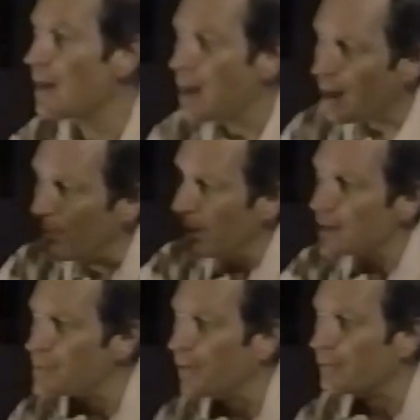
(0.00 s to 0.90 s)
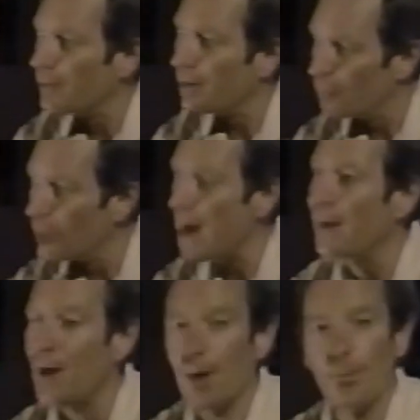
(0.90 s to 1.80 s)
A policeman
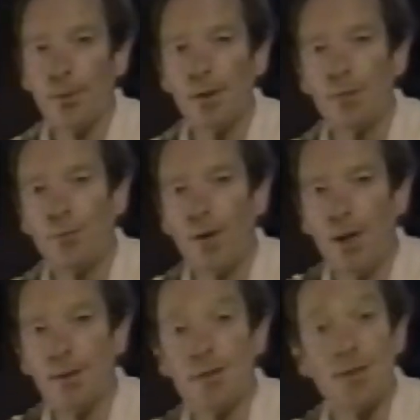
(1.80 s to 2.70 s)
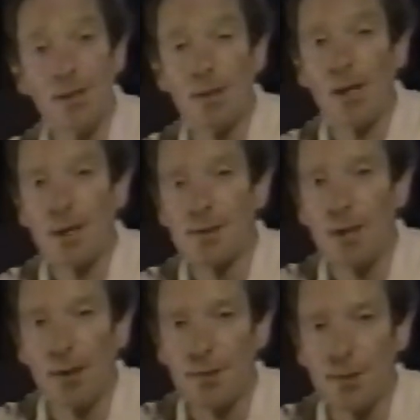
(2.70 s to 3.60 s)
ran up and fired a tear gas
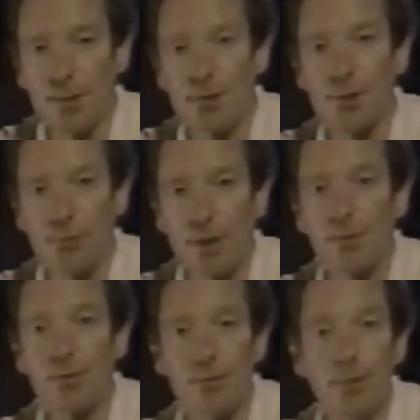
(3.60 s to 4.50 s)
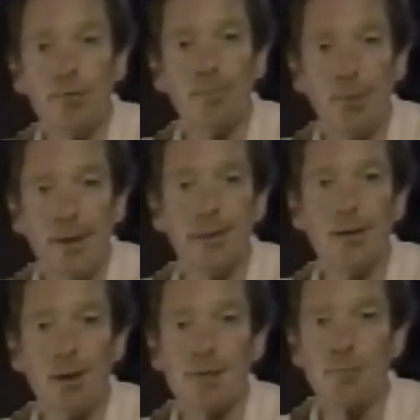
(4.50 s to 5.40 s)
canister straight through the plate
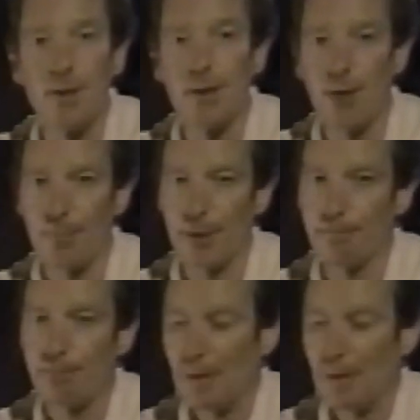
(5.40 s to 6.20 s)
glass window at me.